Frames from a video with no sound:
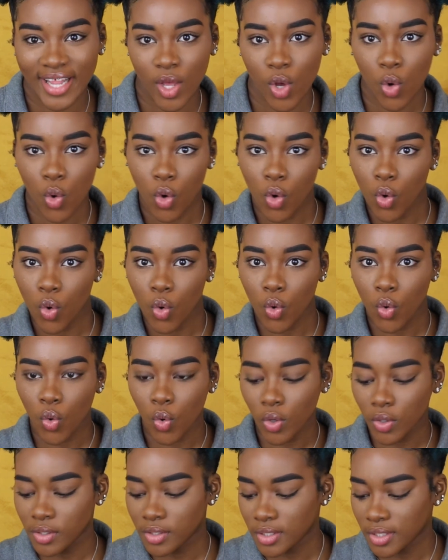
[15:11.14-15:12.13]

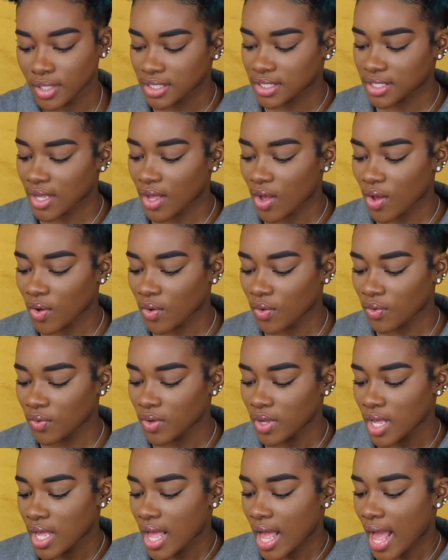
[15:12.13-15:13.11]
Ooh.
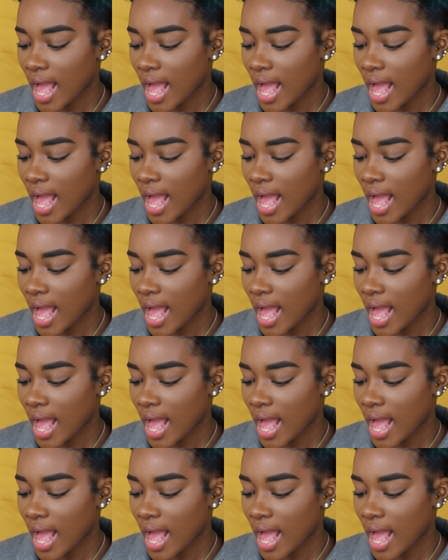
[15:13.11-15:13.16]
So